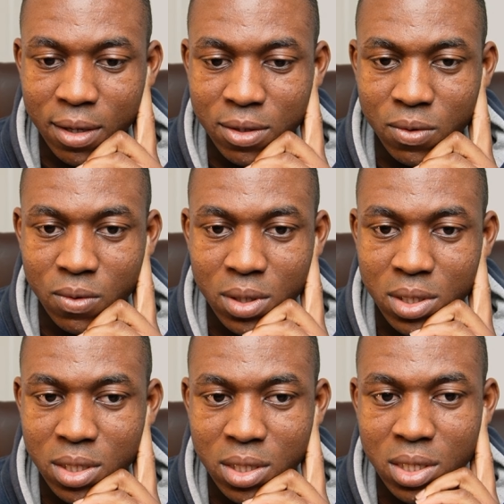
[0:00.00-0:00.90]
So
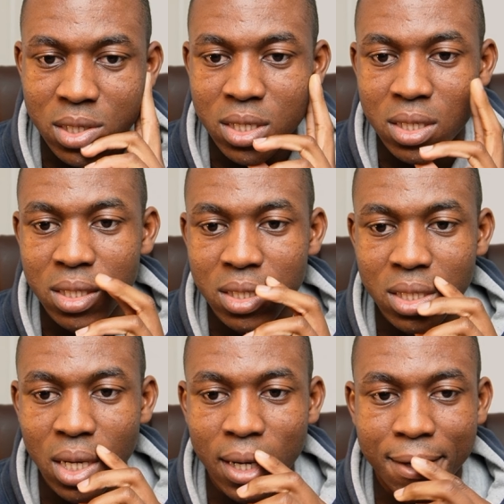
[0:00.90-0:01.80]
6,
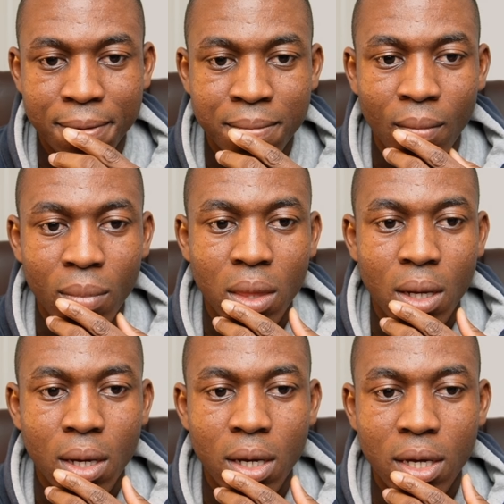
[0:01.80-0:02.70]
check.
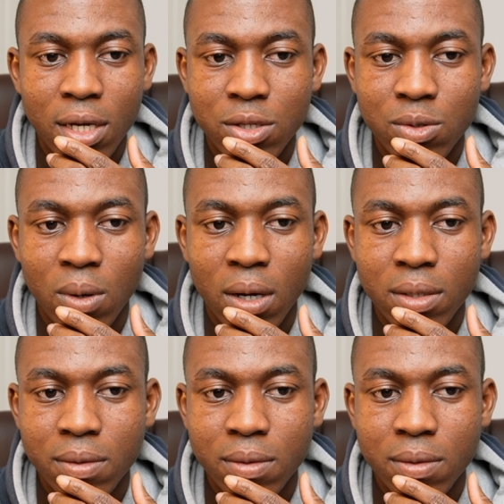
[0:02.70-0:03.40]
King h1.